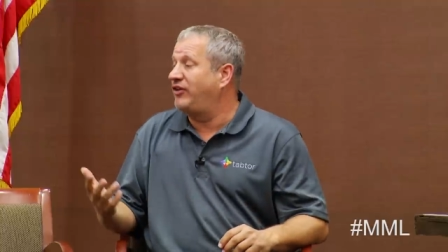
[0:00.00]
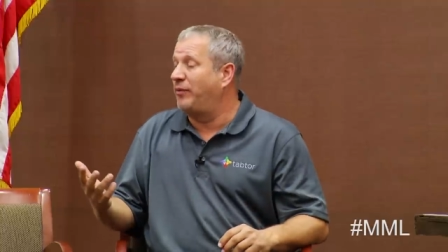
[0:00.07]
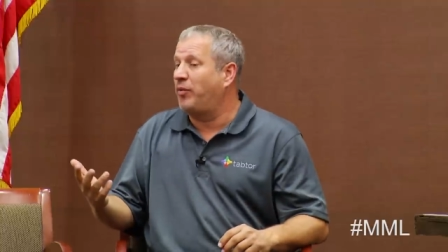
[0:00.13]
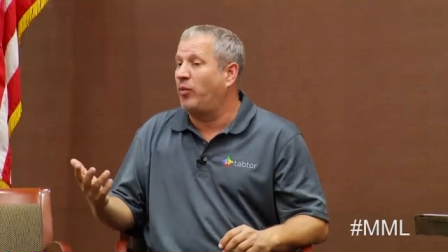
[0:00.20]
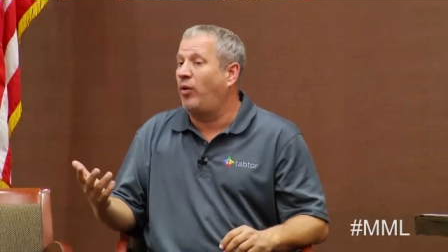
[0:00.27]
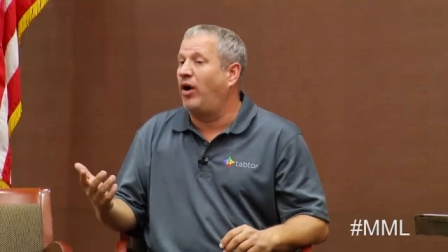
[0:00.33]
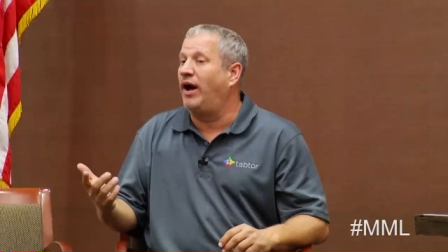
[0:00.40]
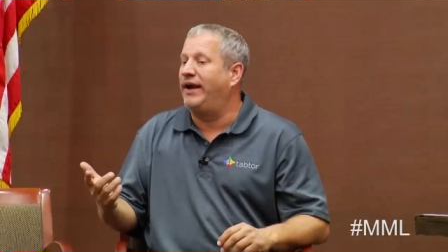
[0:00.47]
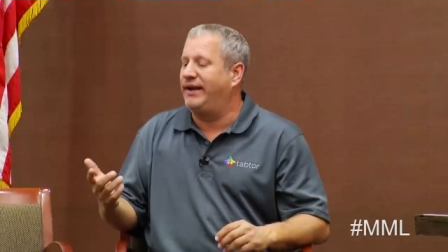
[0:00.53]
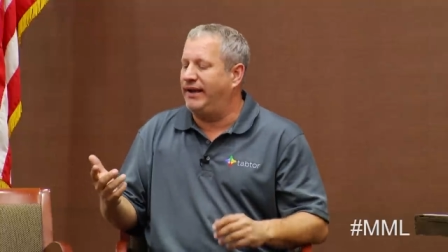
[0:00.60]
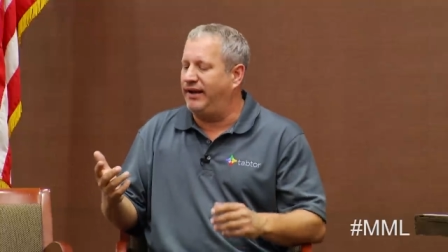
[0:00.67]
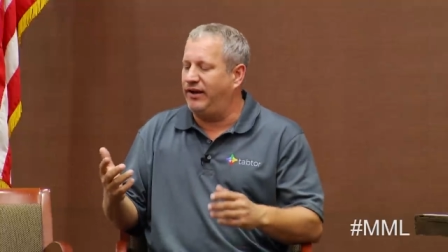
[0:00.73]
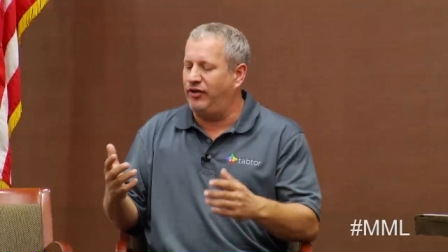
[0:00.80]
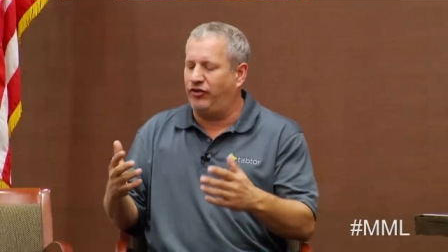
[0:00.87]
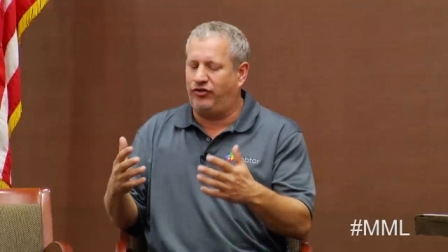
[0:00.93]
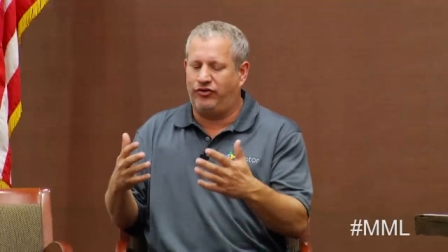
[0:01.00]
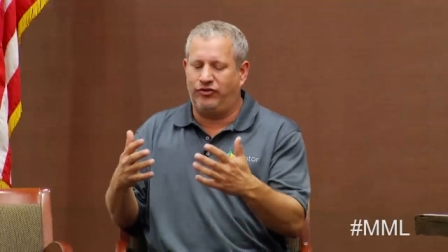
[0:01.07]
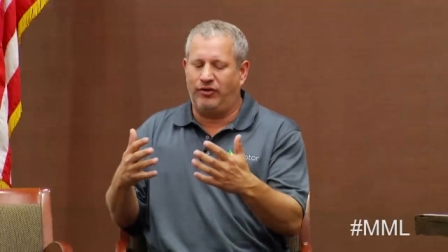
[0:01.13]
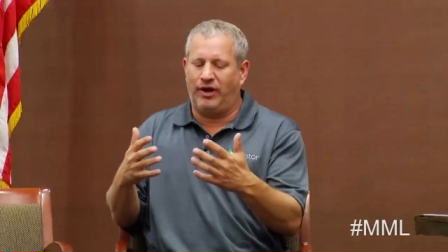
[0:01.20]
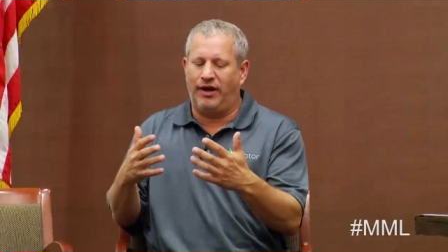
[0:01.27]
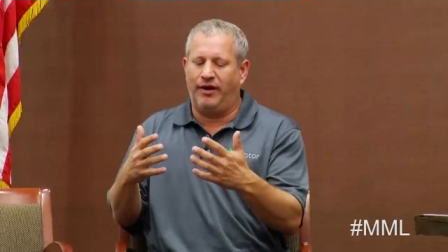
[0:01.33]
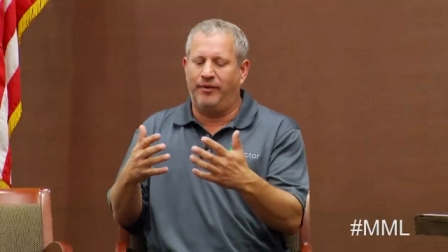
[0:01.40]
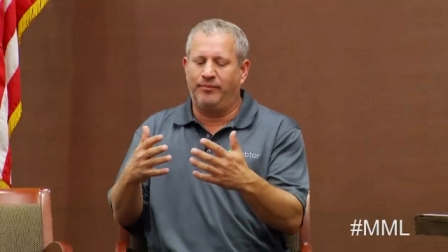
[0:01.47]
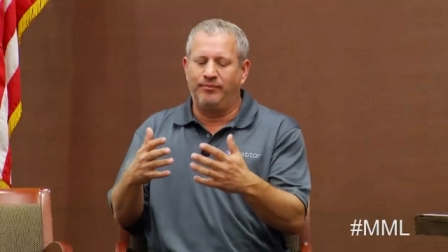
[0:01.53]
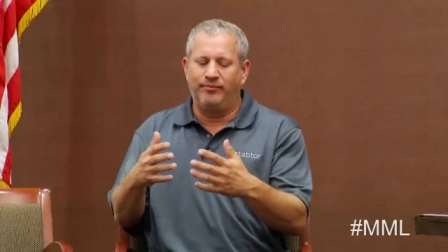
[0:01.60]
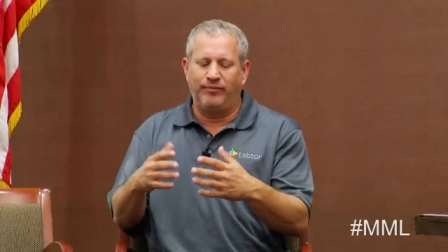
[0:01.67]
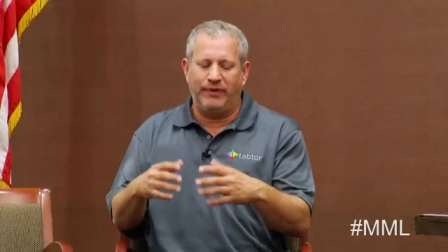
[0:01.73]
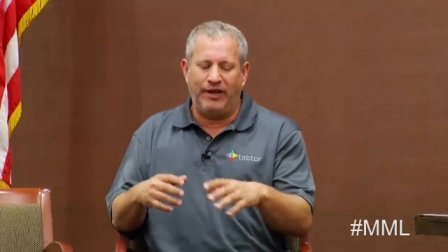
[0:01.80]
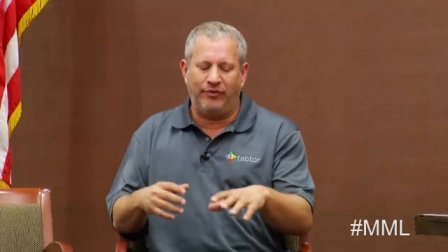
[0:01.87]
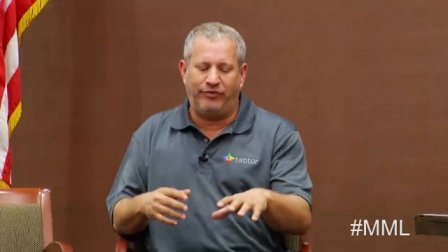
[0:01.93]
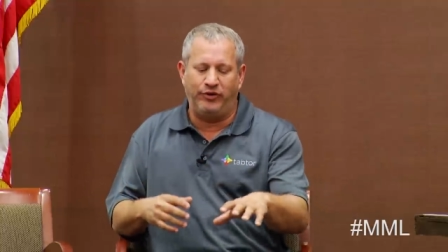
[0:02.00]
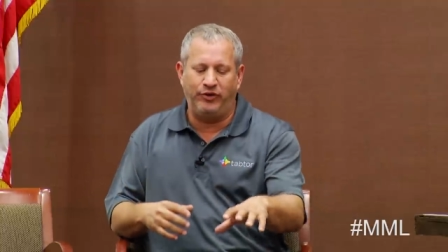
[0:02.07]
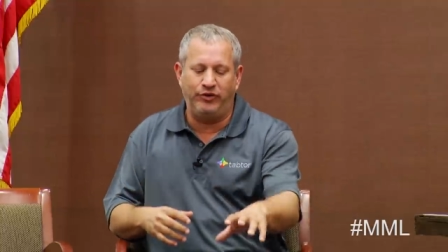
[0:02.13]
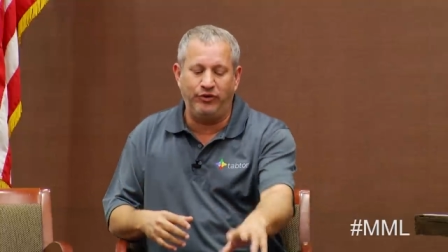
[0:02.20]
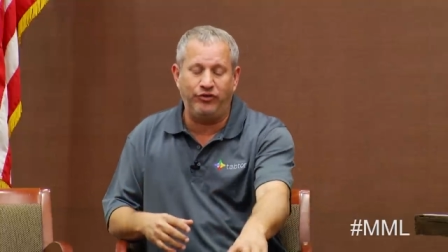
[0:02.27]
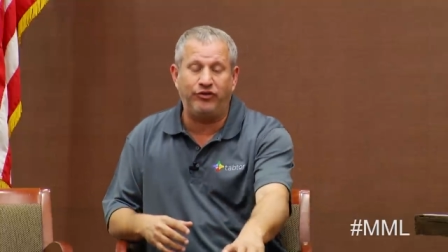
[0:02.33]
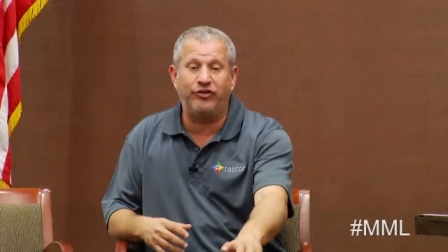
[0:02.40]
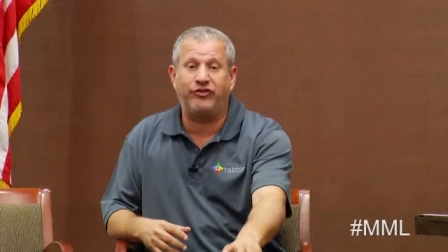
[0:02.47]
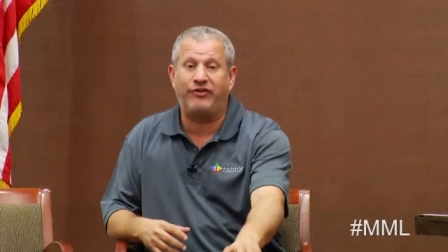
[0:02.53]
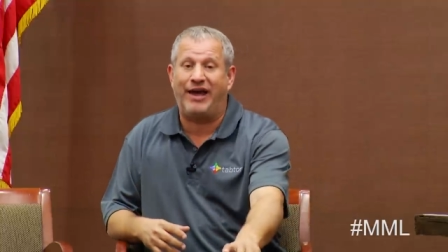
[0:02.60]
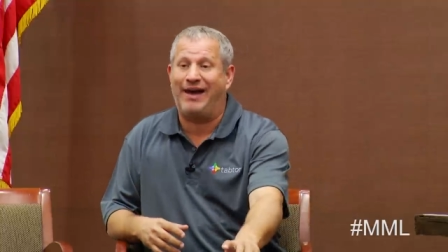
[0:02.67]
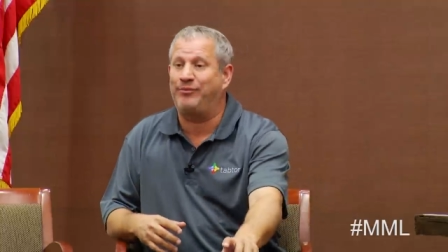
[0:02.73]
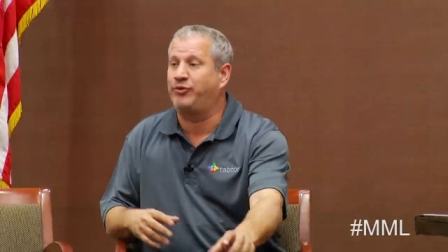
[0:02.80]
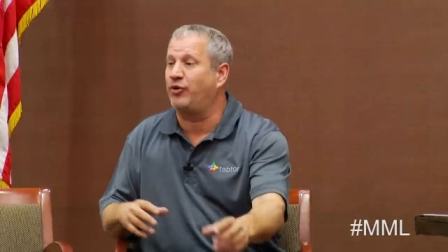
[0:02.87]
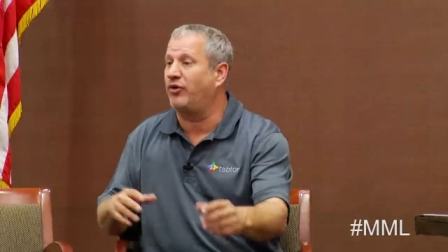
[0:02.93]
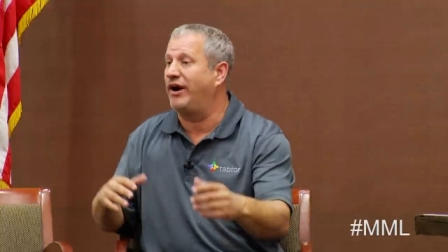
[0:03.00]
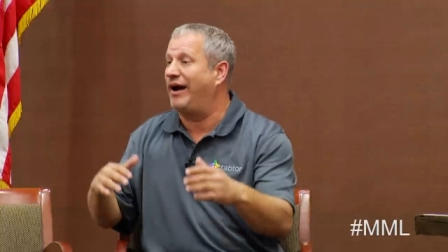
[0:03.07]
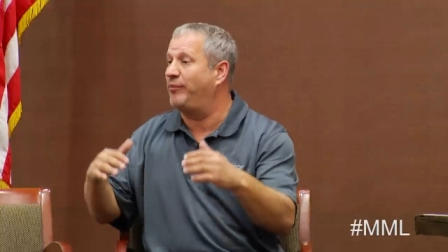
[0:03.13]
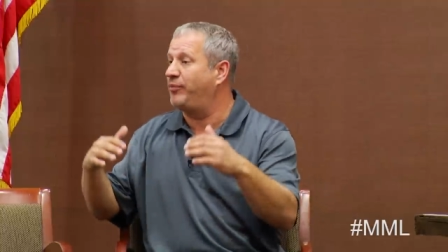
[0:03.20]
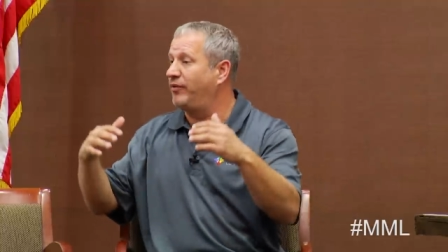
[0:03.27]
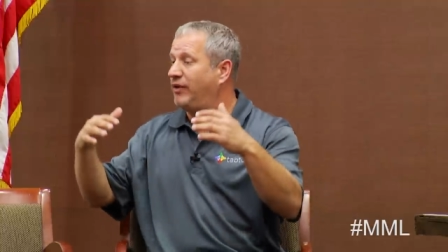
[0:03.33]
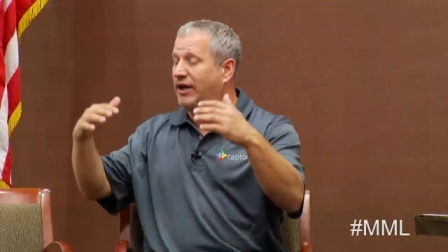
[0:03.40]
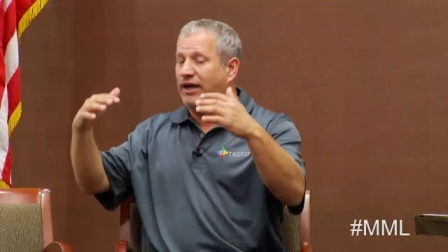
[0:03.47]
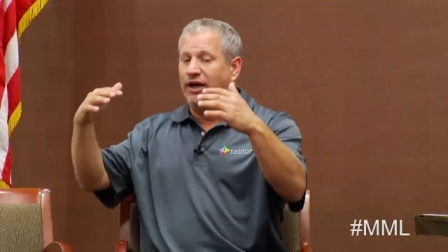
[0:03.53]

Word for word: Number one is if you use this Tabtor app,